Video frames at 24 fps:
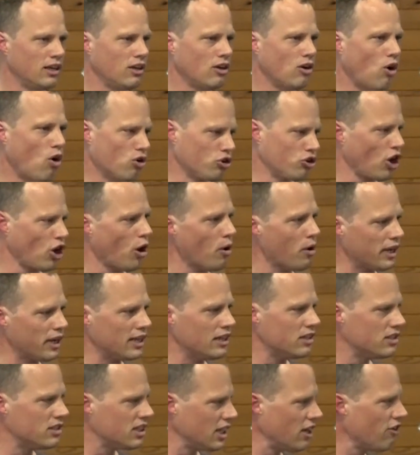ongoing
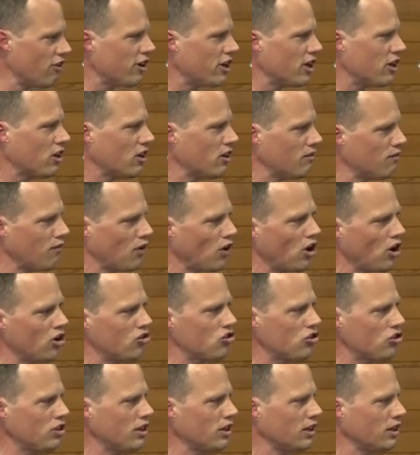interior
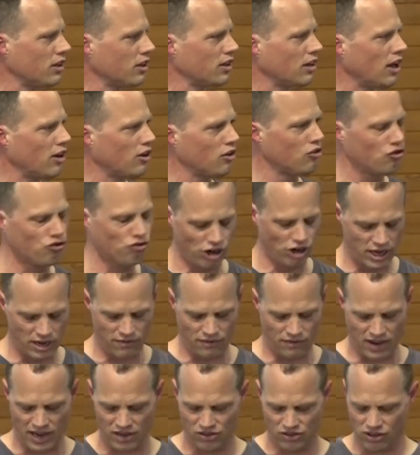conversion and
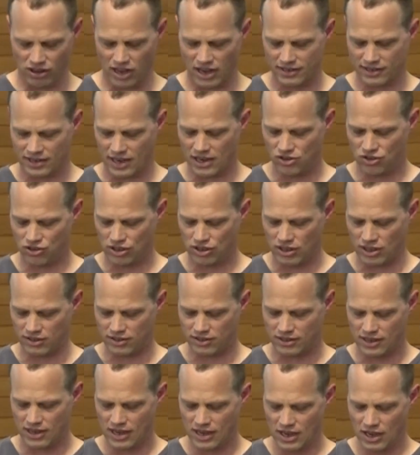re-evangelization.
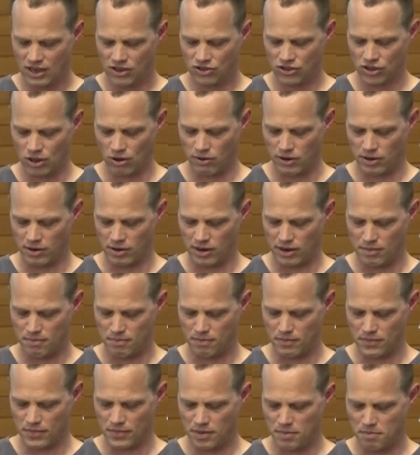That's so
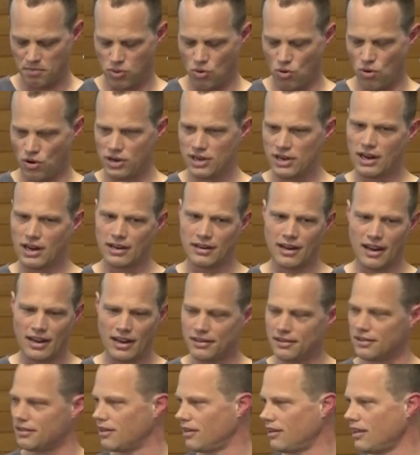important.
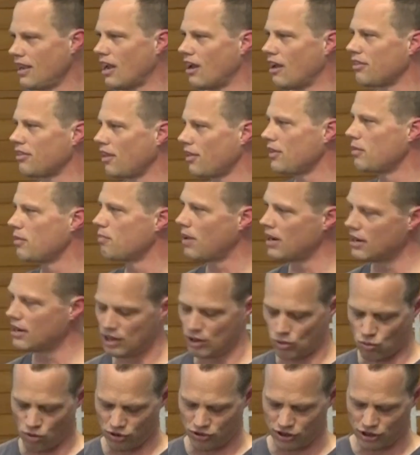And I think
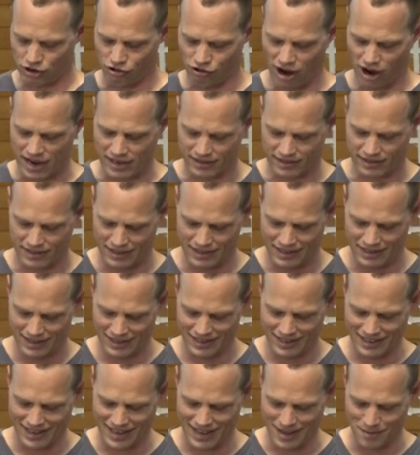Benedict was a great
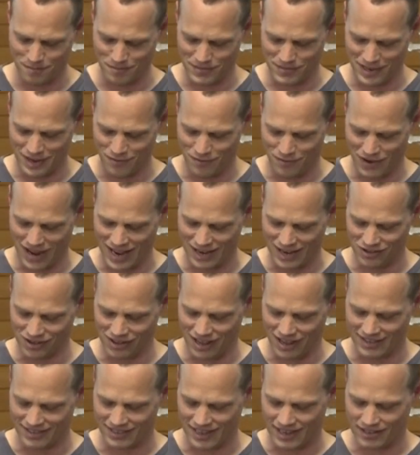
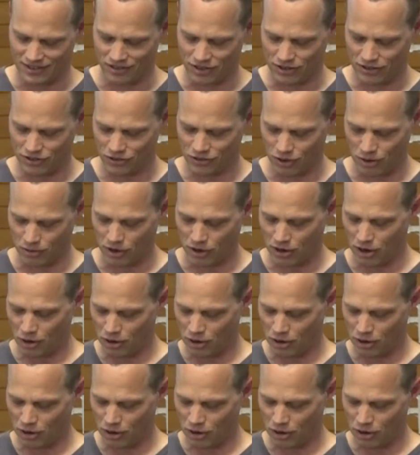evangelizer. So I'm